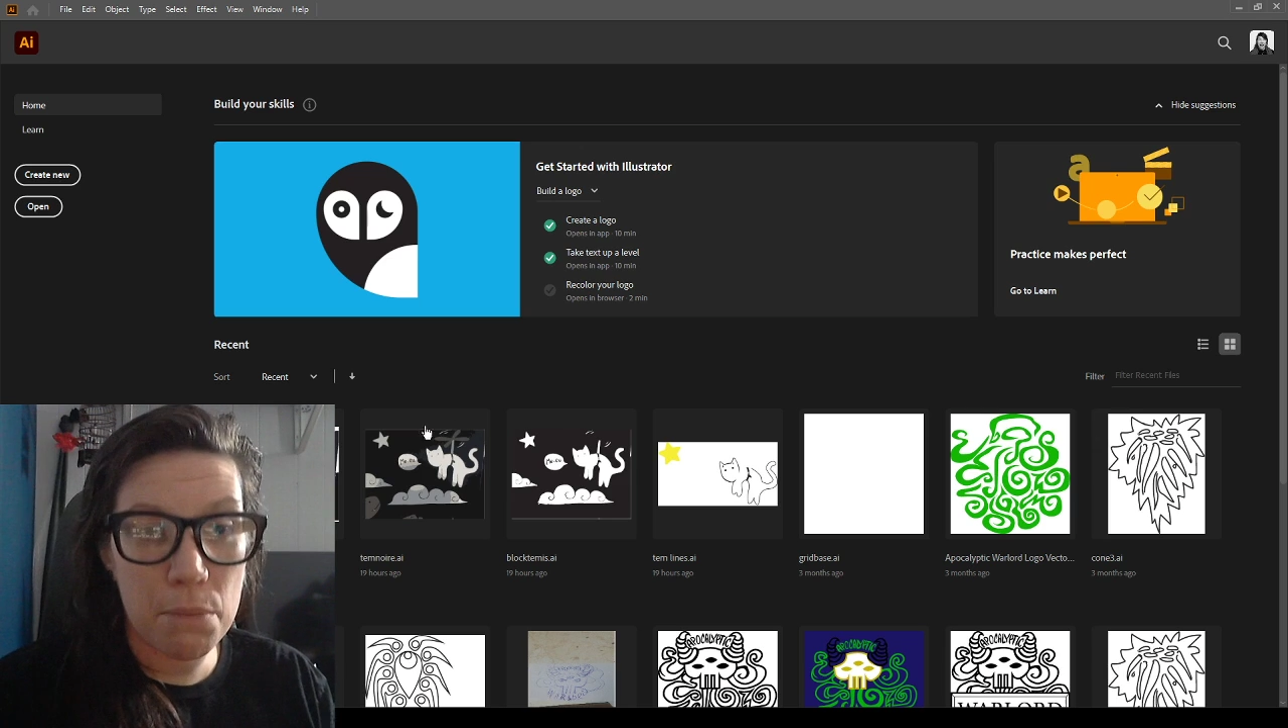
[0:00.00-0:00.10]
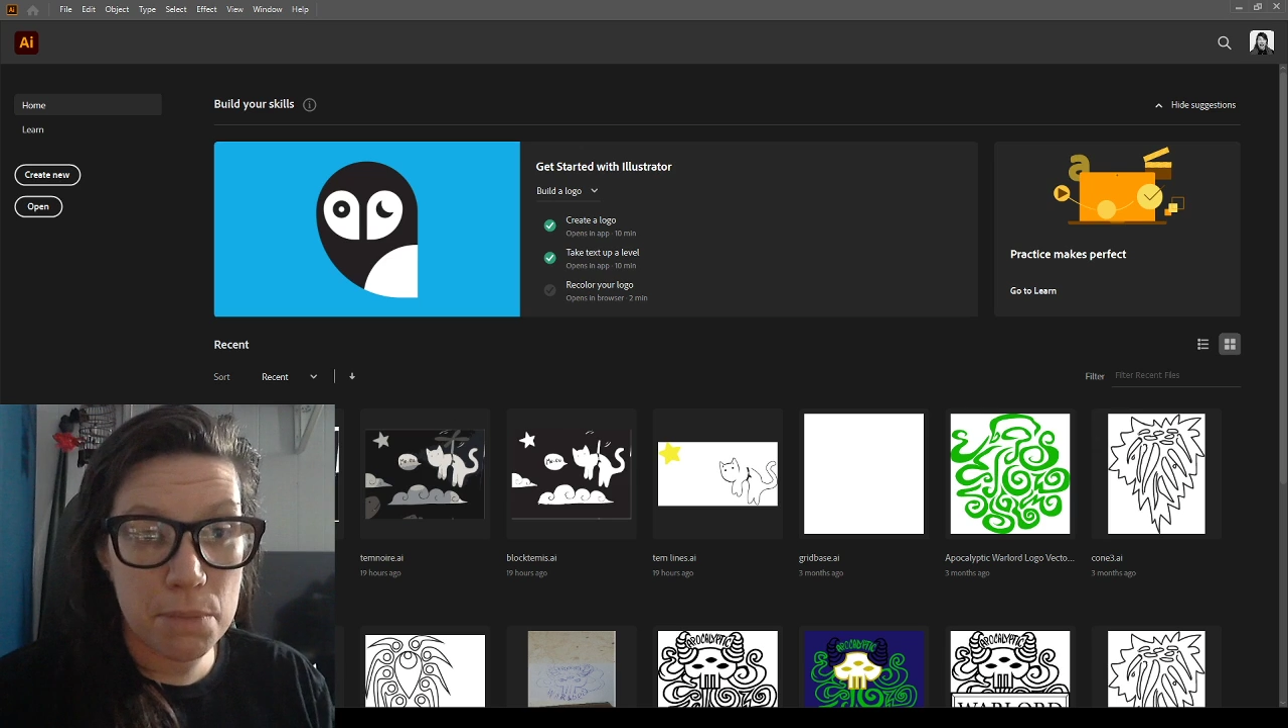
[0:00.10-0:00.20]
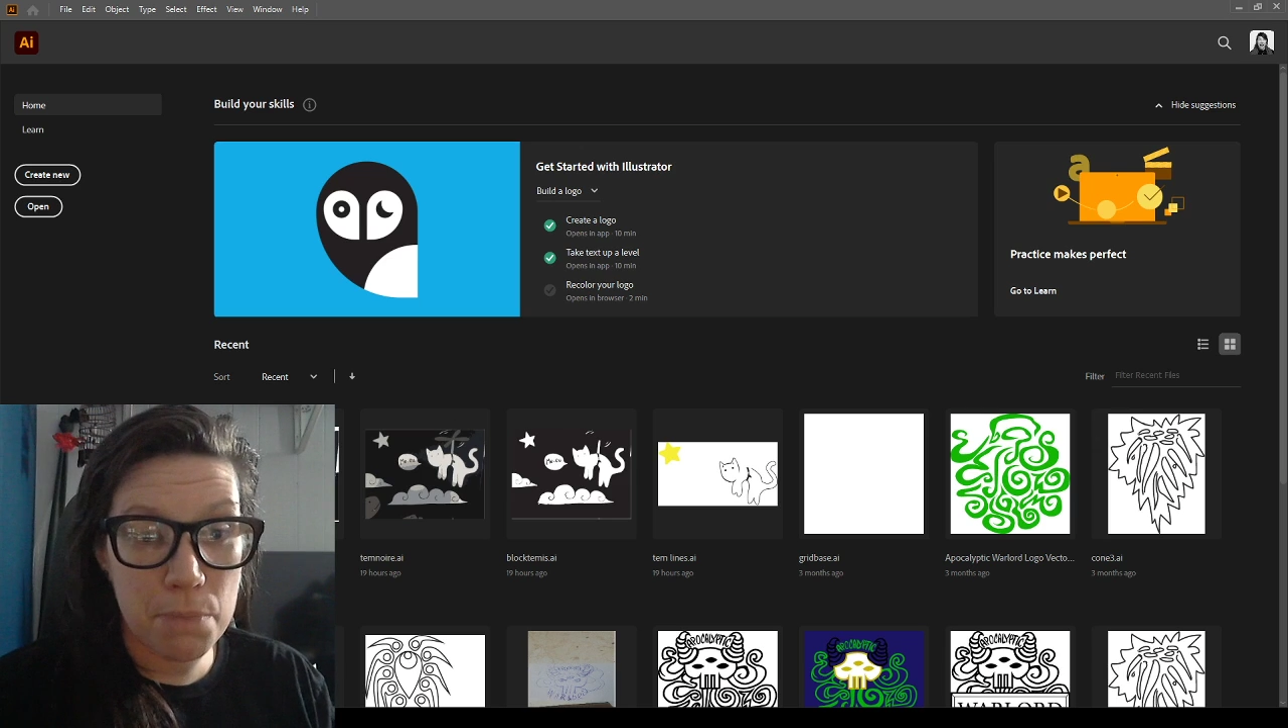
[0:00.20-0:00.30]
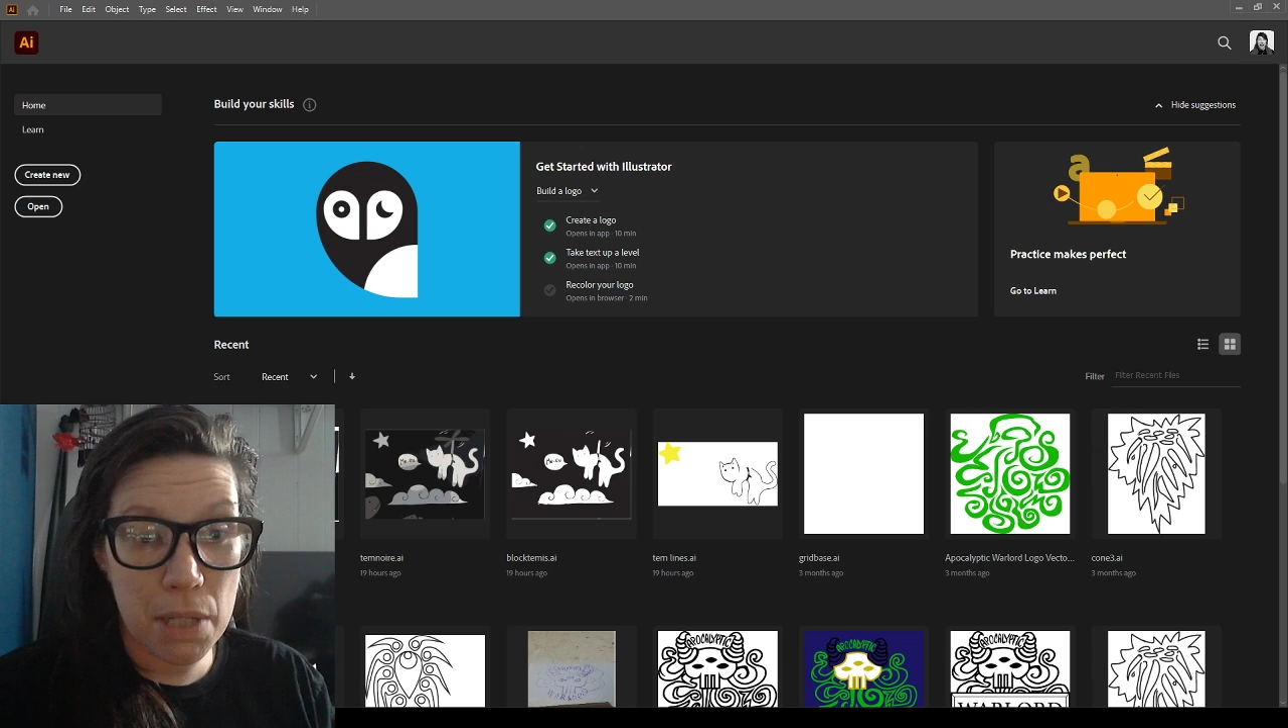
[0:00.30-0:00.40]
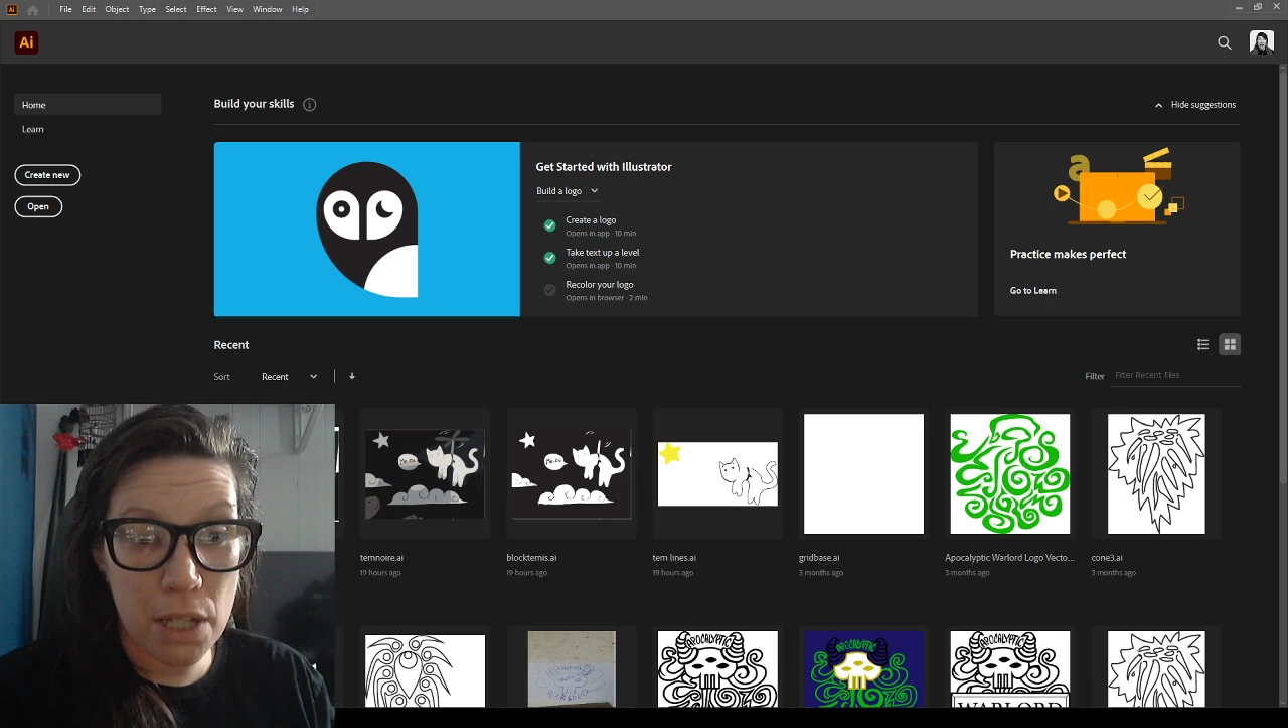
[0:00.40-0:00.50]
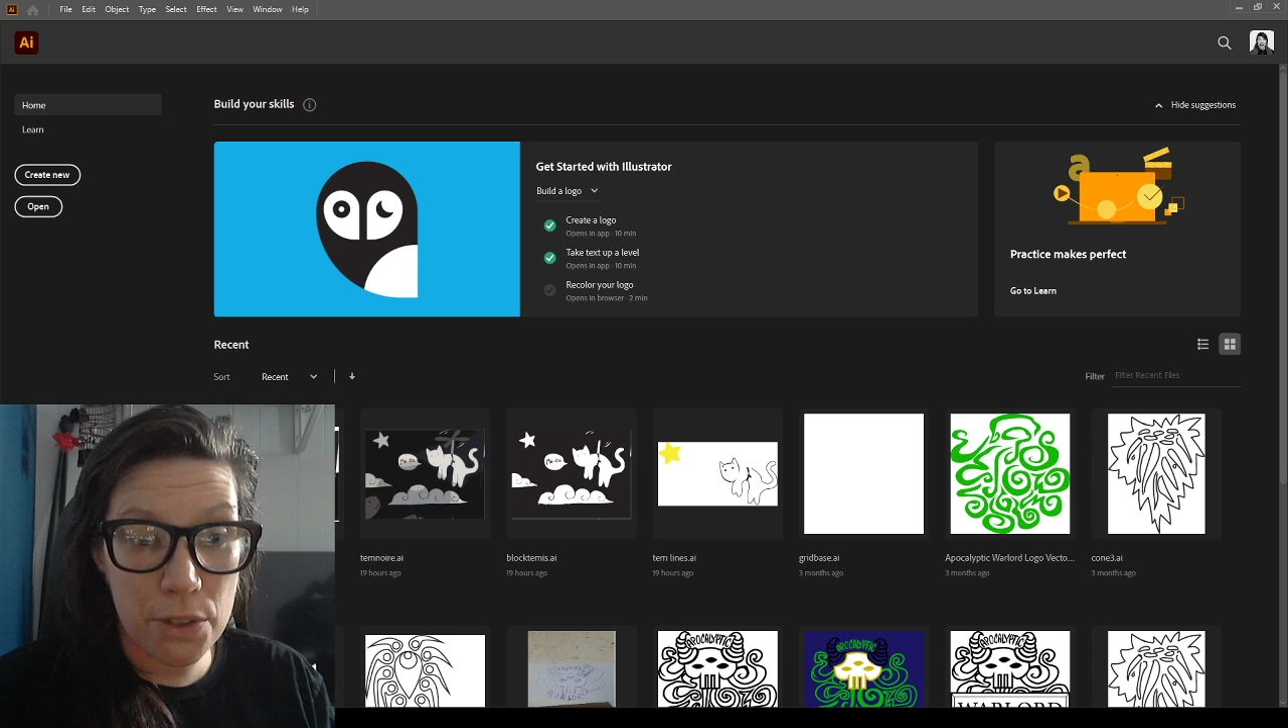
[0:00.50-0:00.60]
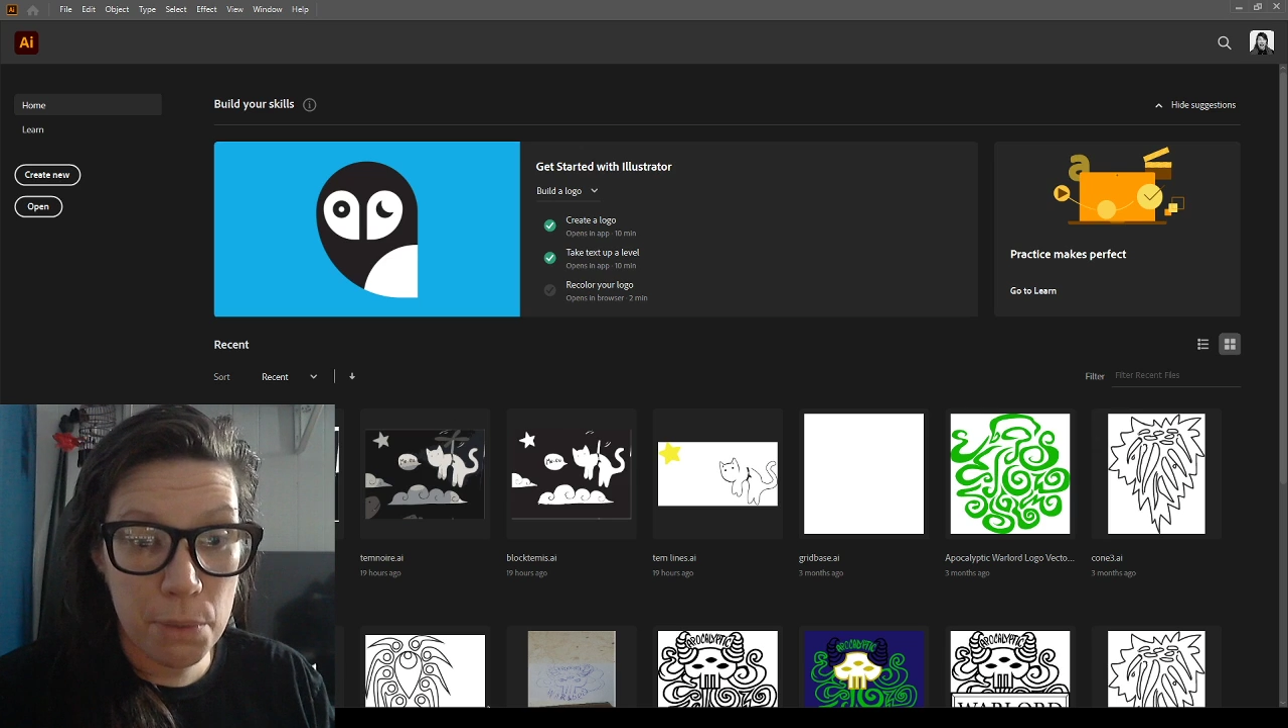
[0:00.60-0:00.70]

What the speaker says: as many other